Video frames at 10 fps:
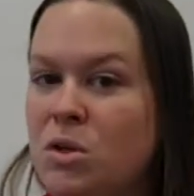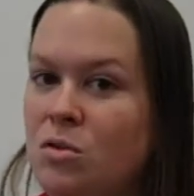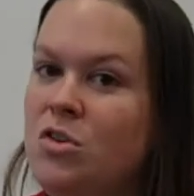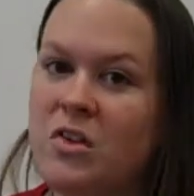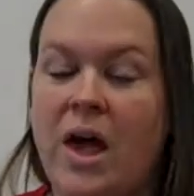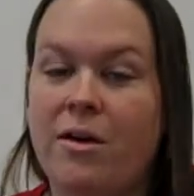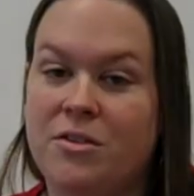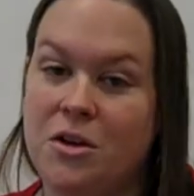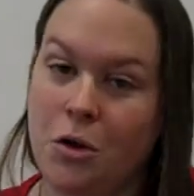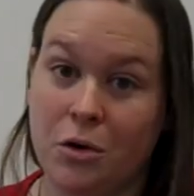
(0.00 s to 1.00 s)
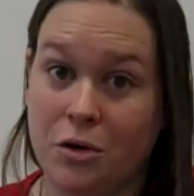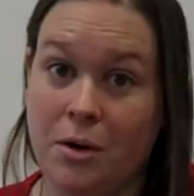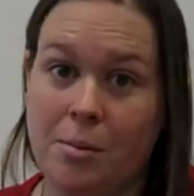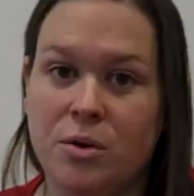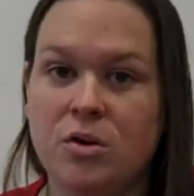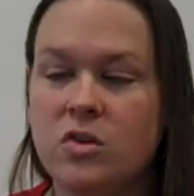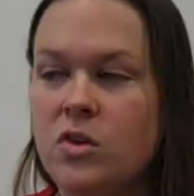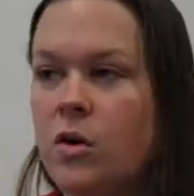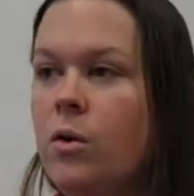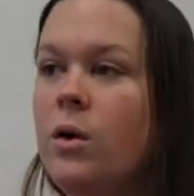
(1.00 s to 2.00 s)
you just have to know your numbers.
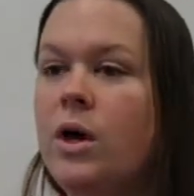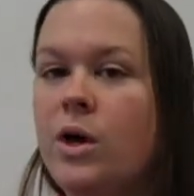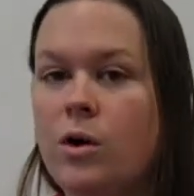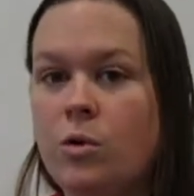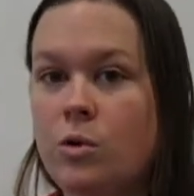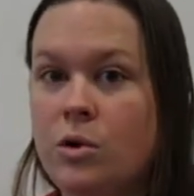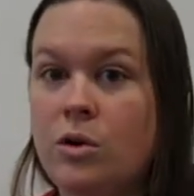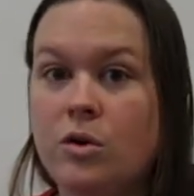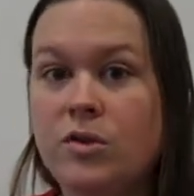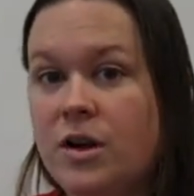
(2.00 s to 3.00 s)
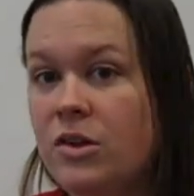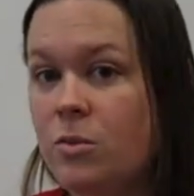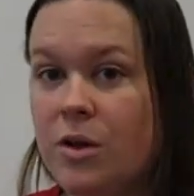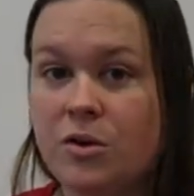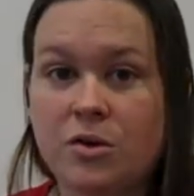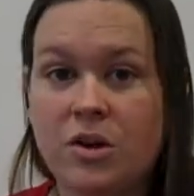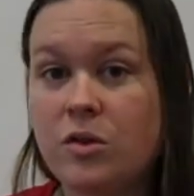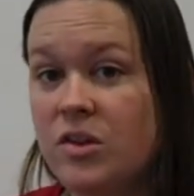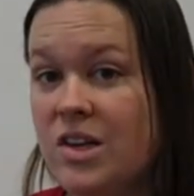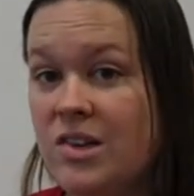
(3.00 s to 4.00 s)
So 1, 2, 3, 4, 5,
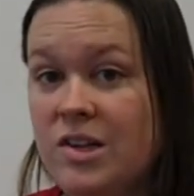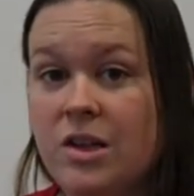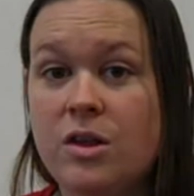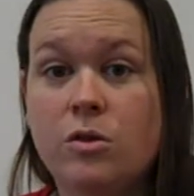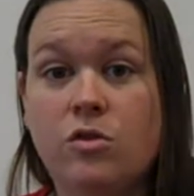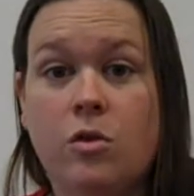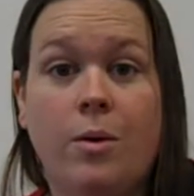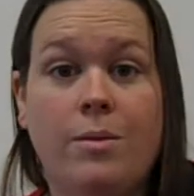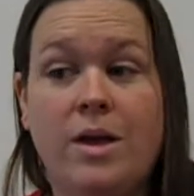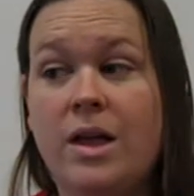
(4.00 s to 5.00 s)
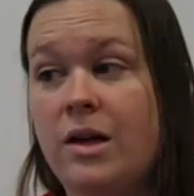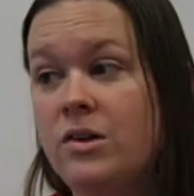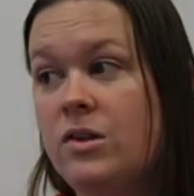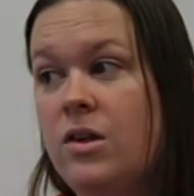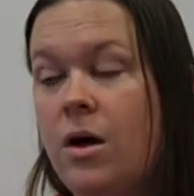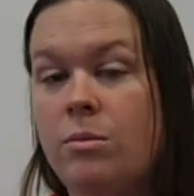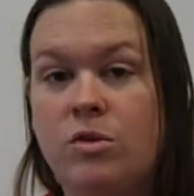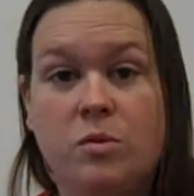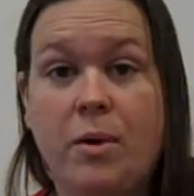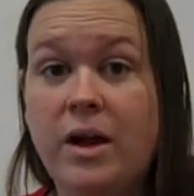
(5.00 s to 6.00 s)
6, 7, 8, 9, 10.
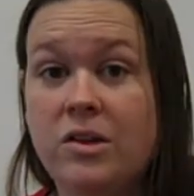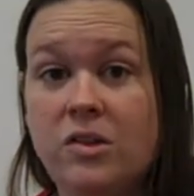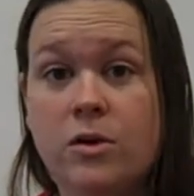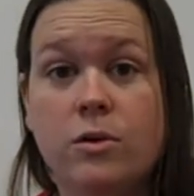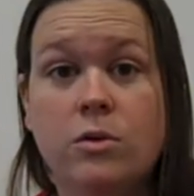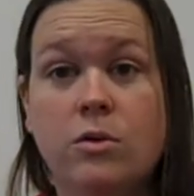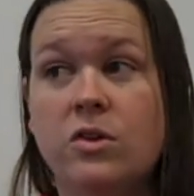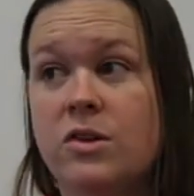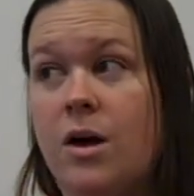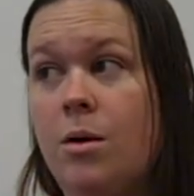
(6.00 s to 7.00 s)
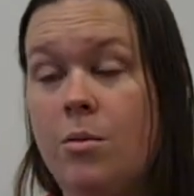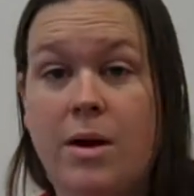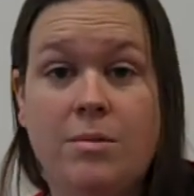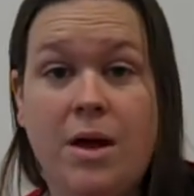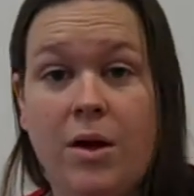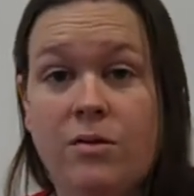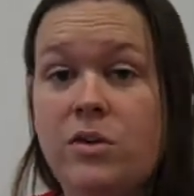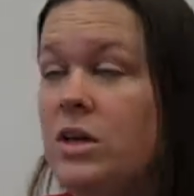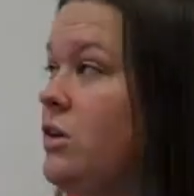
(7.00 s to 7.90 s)
Just practice those, write them down if you